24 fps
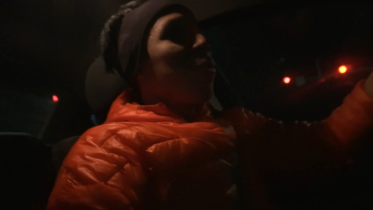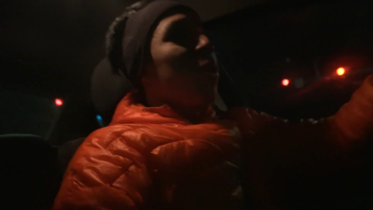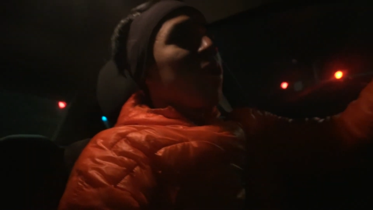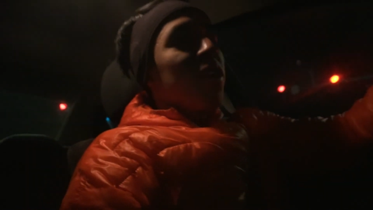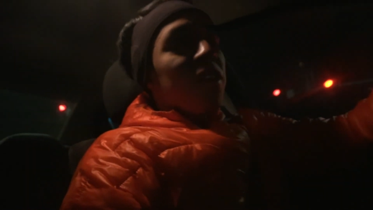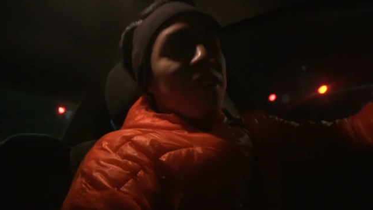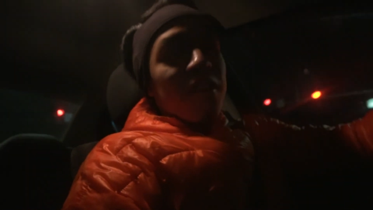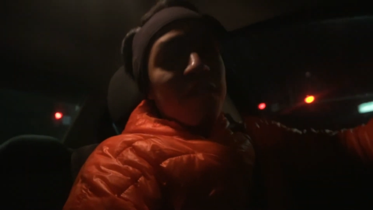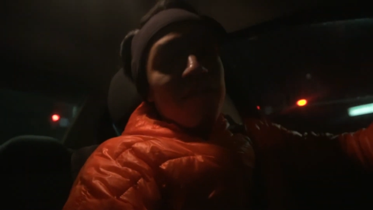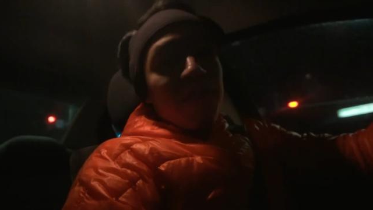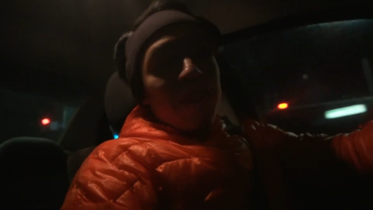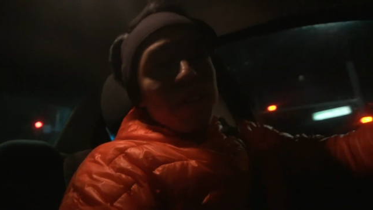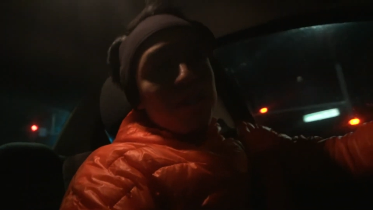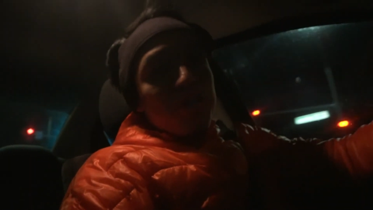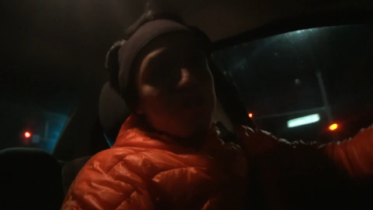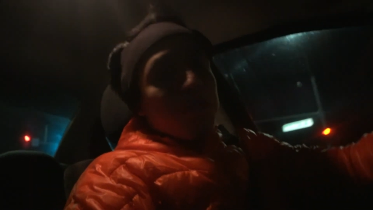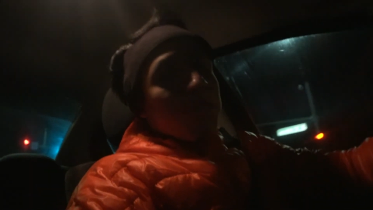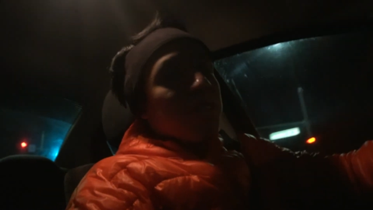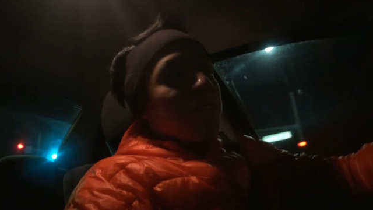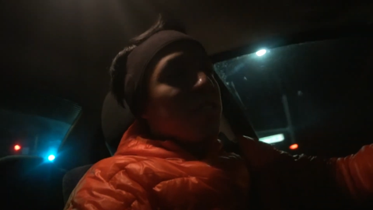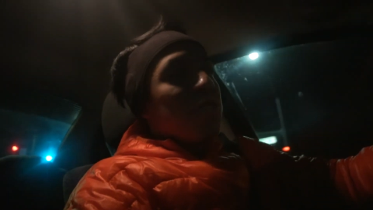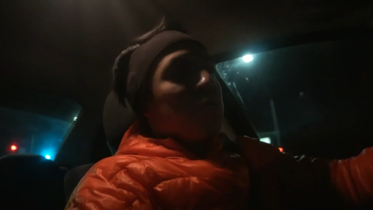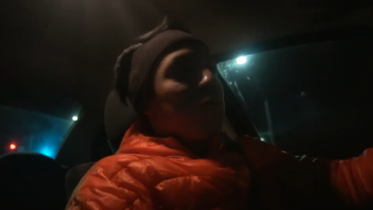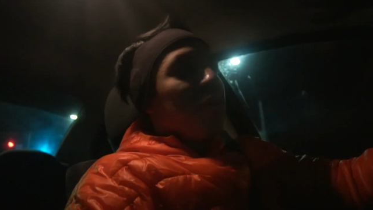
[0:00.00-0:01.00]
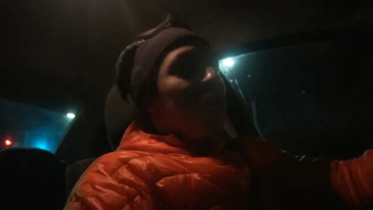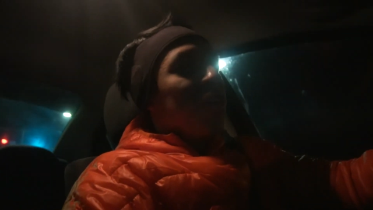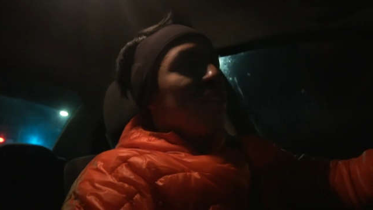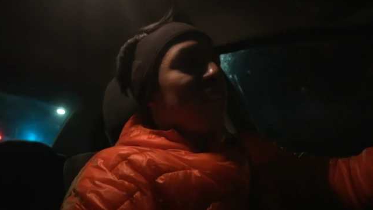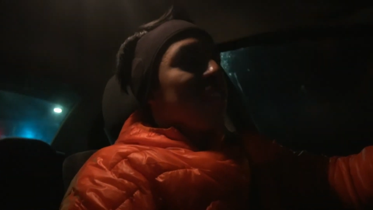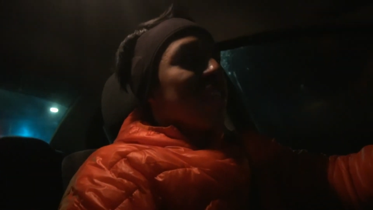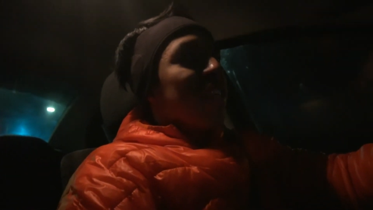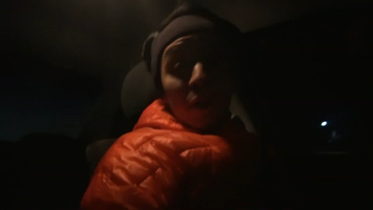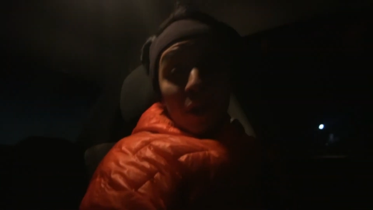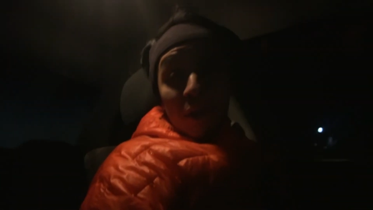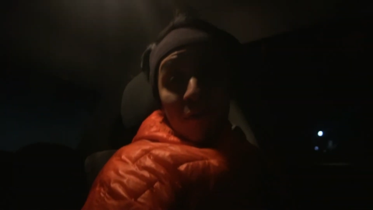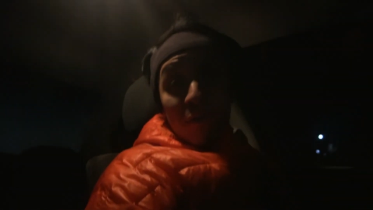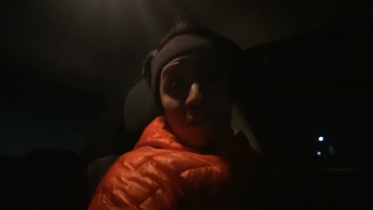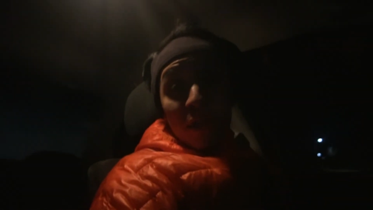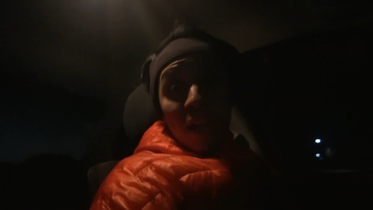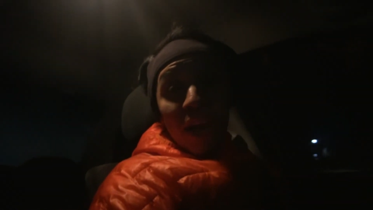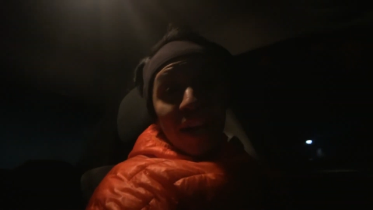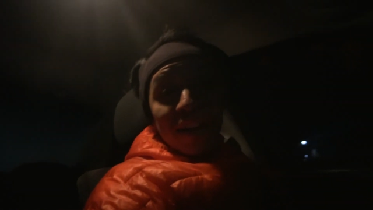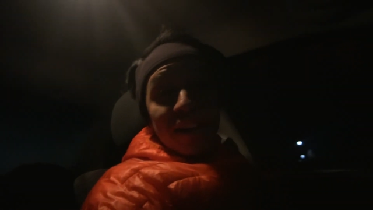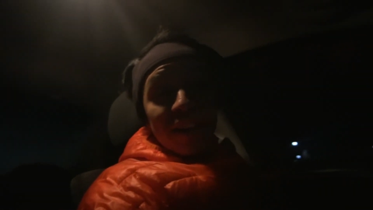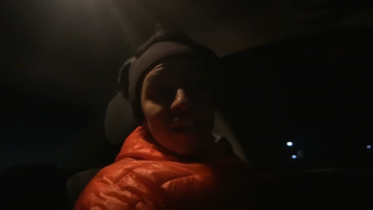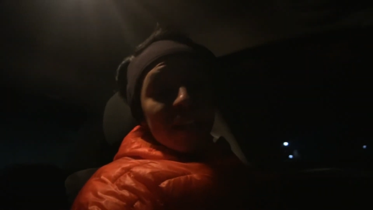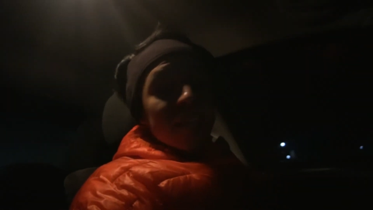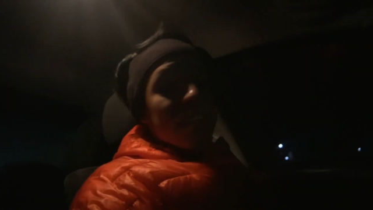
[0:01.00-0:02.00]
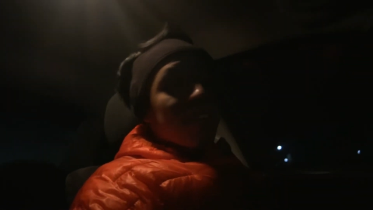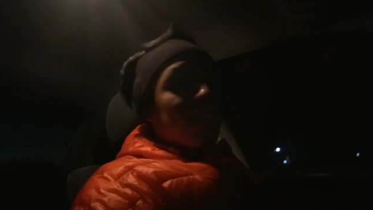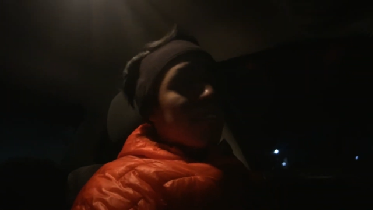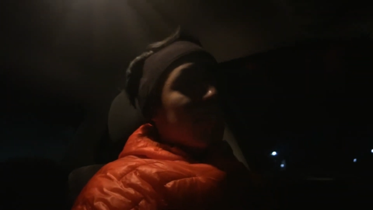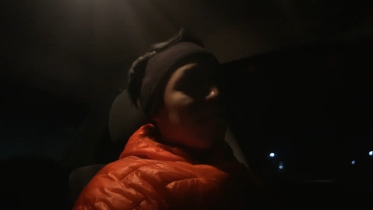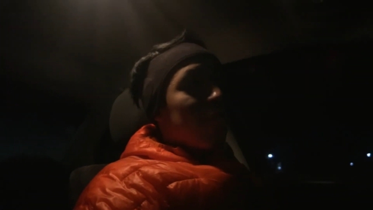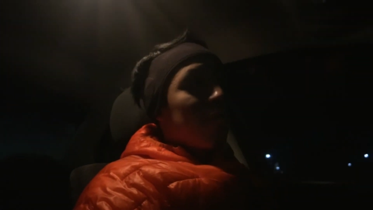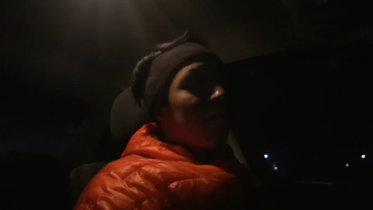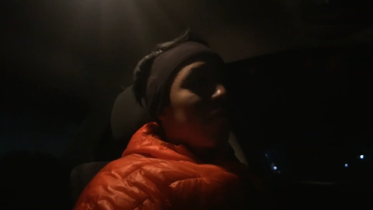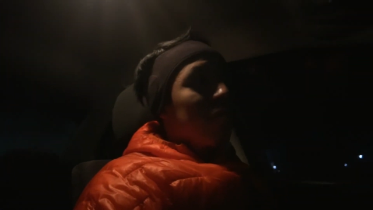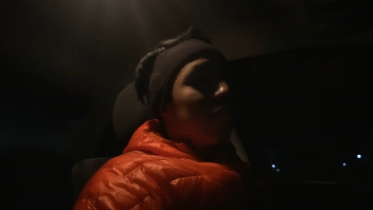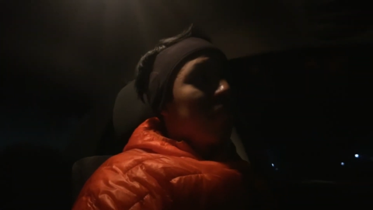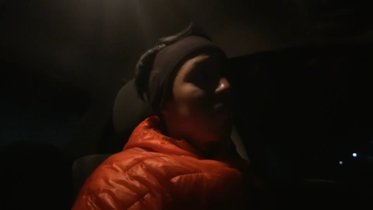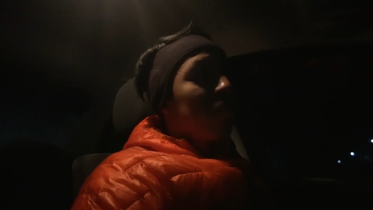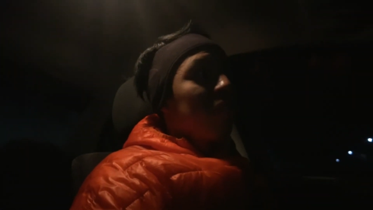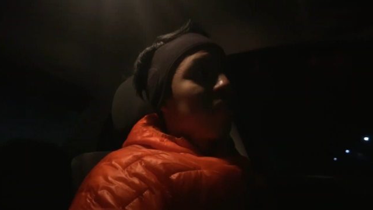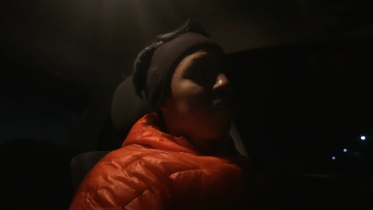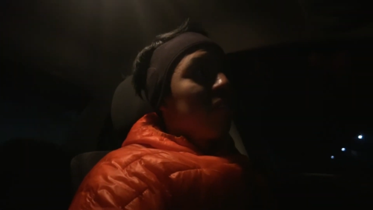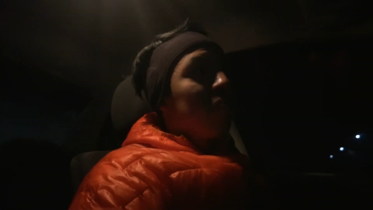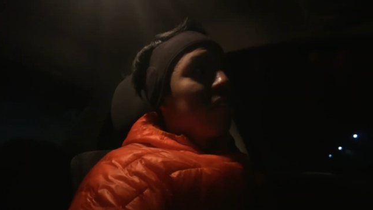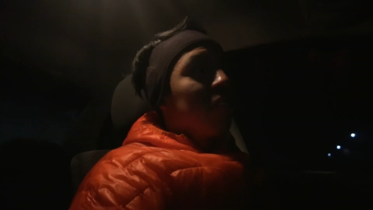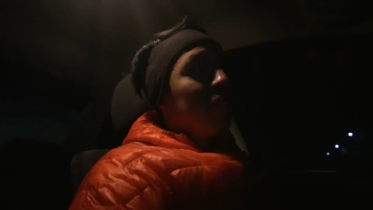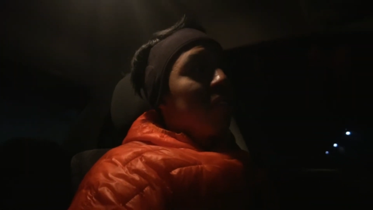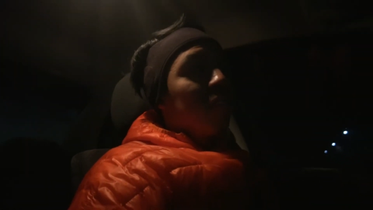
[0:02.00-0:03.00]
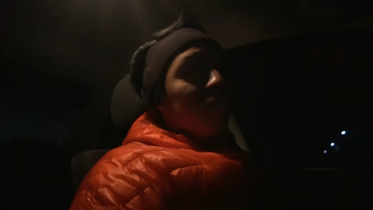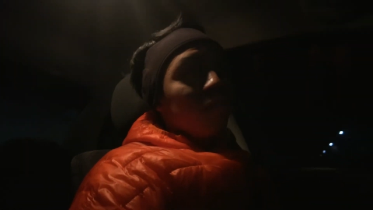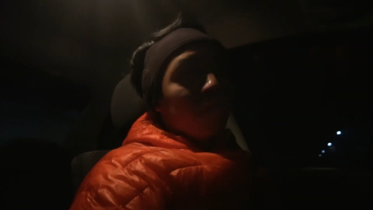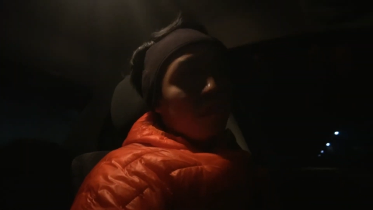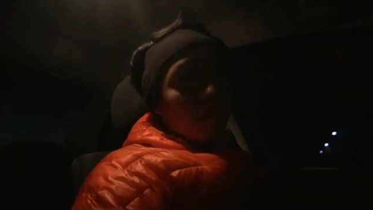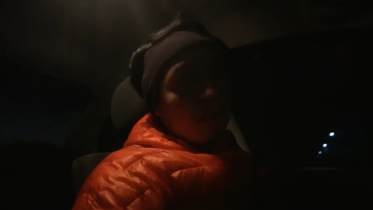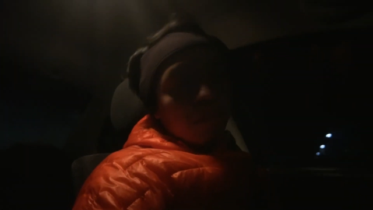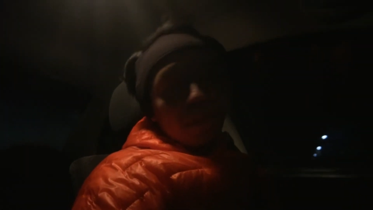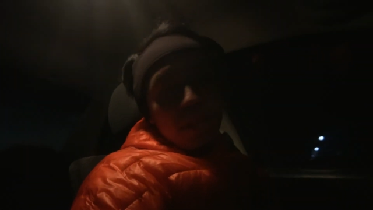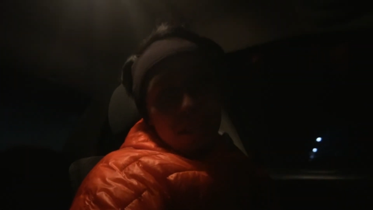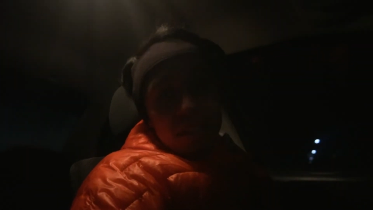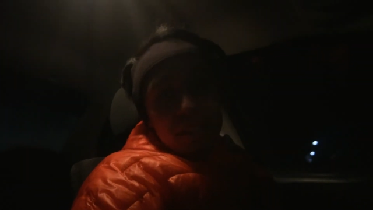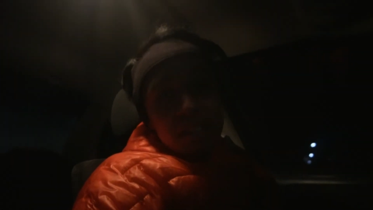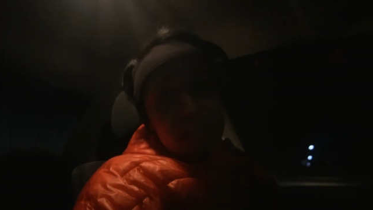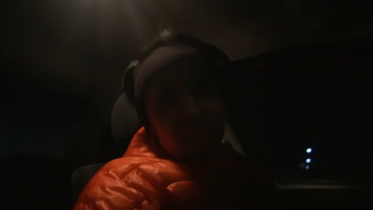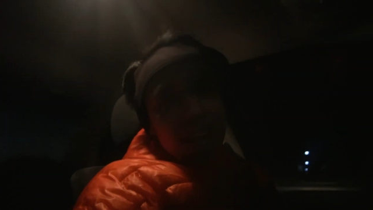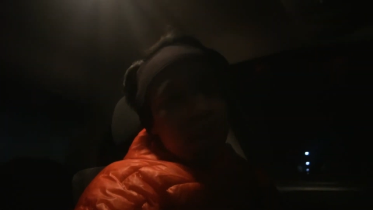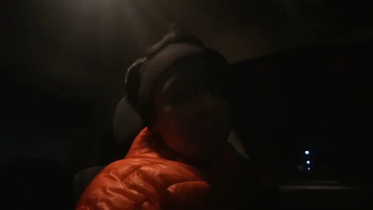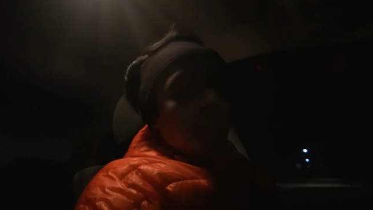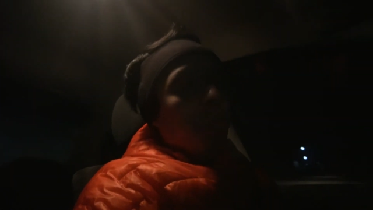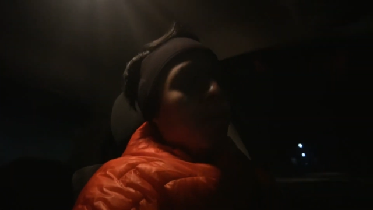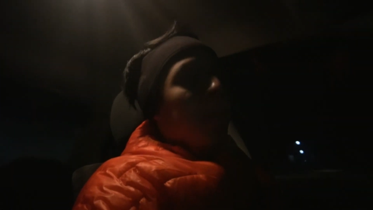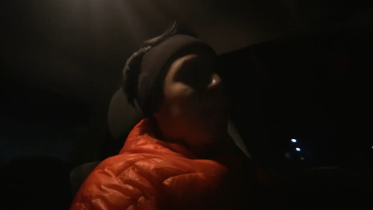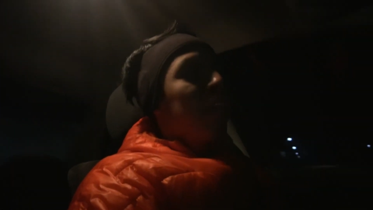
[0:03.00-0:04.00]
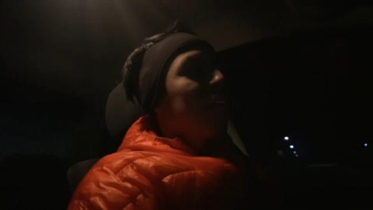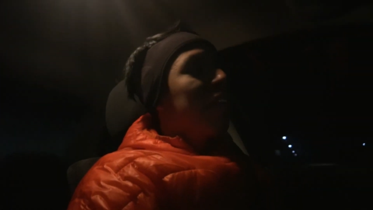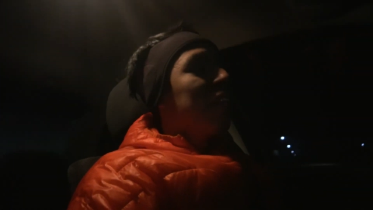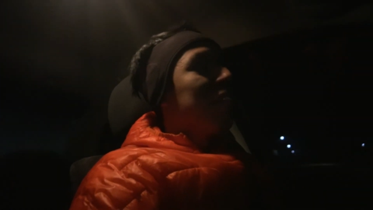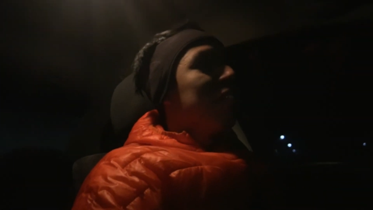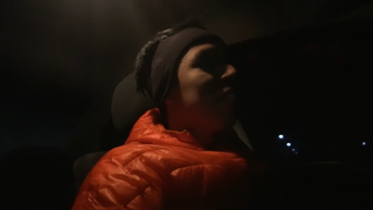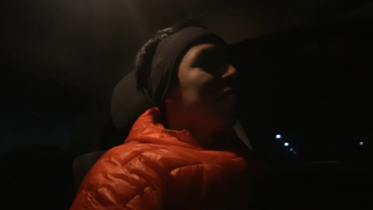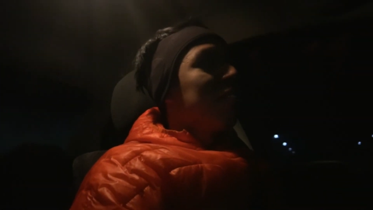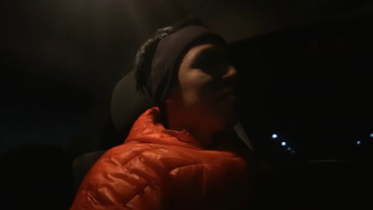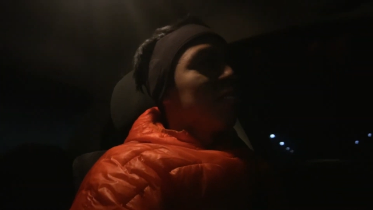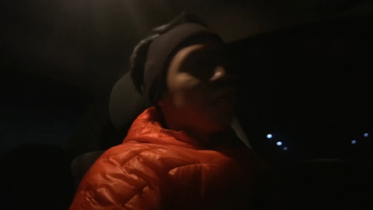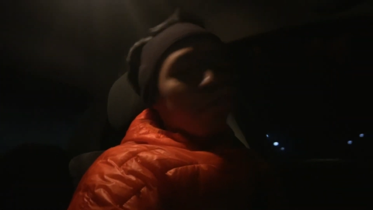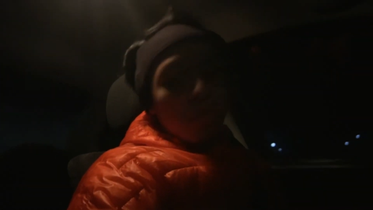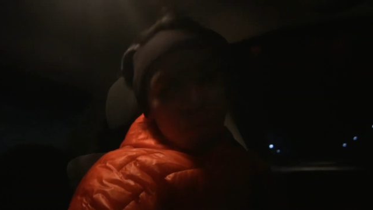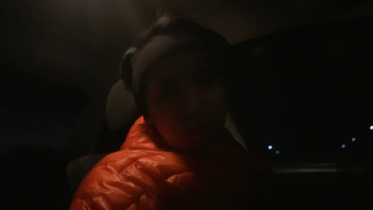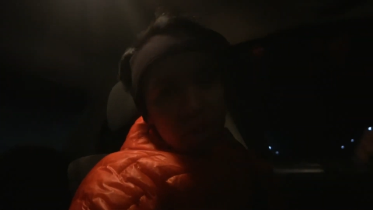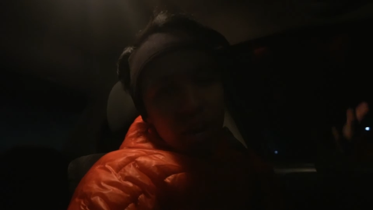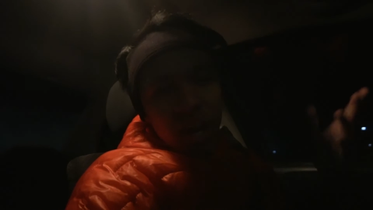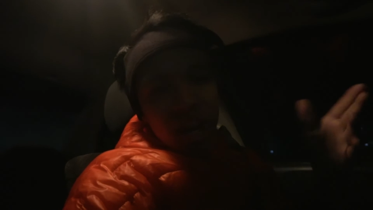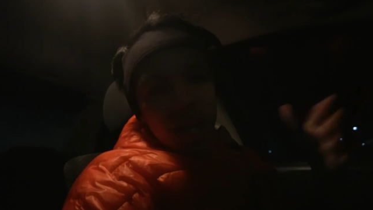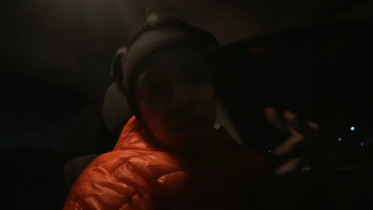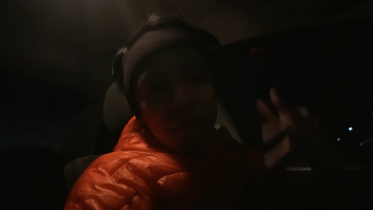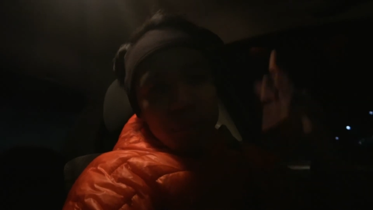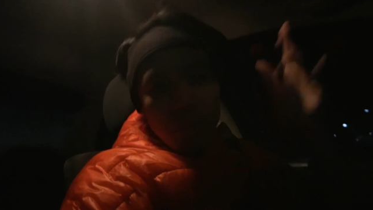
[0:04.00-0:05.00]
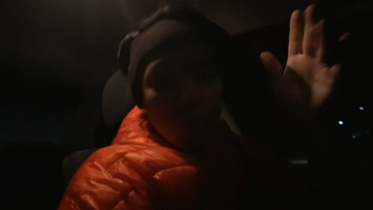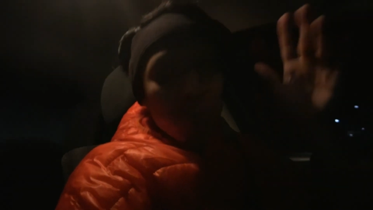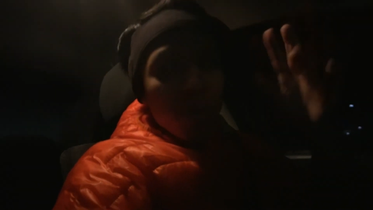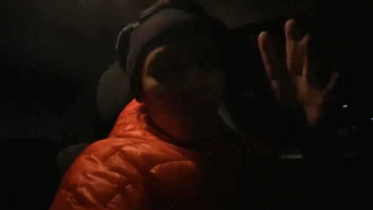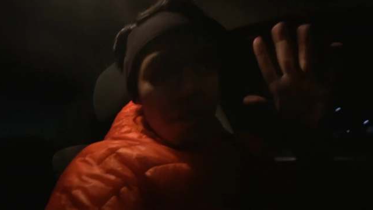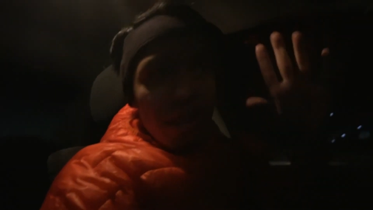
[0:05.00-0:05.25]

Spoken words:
(no speaker visible)